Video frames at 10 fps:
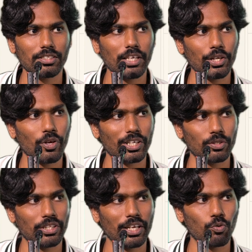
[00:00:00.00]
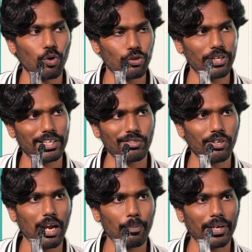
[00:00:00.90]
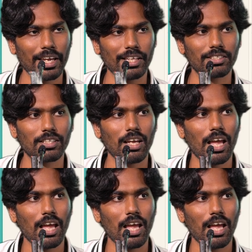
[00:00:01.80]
that you want to test your app against,